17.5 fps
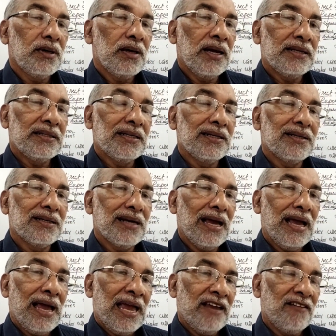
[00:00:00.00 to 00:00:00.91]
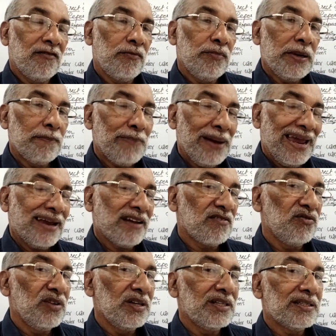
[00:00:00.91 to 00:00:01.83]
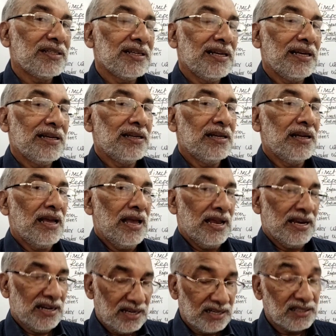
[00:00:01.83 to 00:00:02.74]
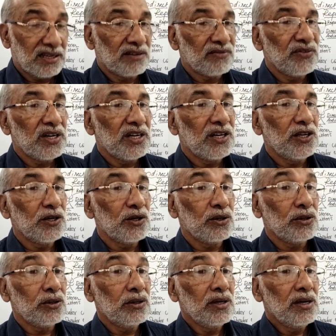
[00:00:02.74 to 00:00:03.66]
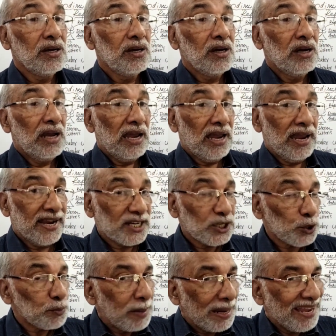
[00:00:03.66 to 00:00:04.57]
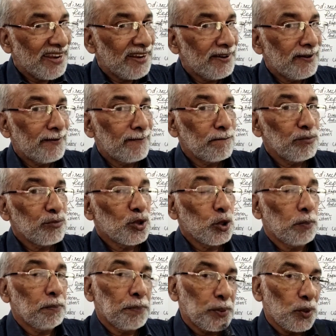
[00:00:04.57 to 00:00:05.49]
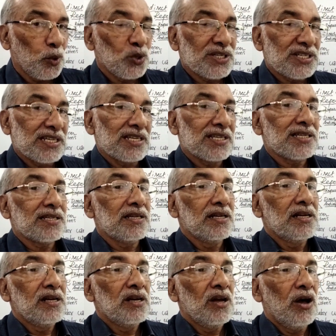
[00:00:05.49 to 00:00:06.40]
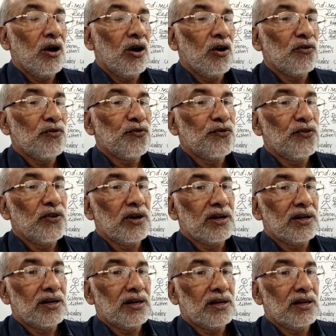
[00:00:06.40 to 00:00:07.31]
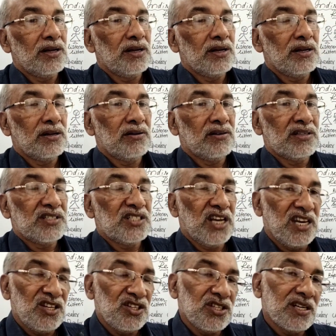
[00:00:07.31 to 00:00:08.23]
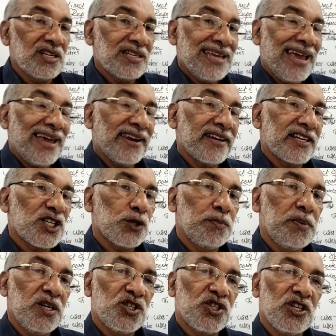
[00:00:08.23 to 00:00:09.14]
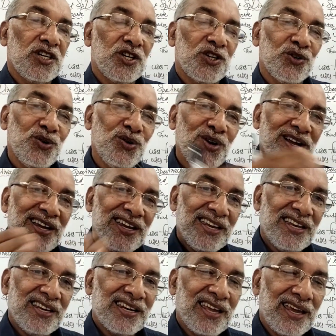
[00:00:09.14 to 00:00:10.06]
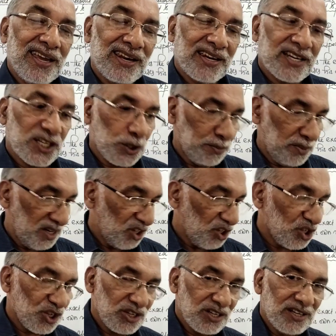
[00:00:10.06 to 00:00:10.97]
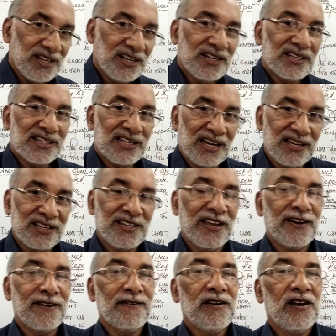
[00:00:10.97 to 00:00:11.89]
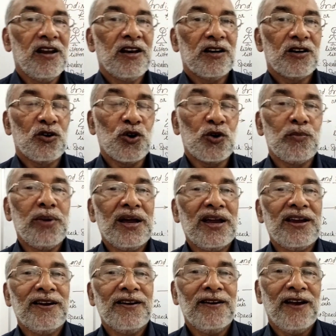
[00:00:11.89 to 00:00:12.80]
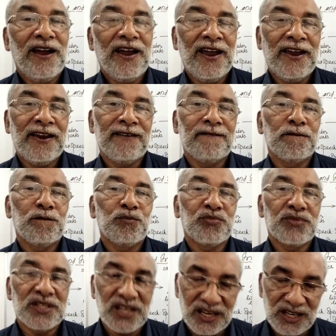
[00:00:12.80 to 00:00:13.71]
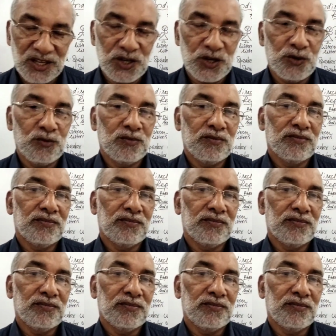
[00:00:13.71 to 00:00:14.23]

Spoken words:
I think I will be back with another video explaining the process of changing direct speech into indirect speech. Till then, goodbye and thank you.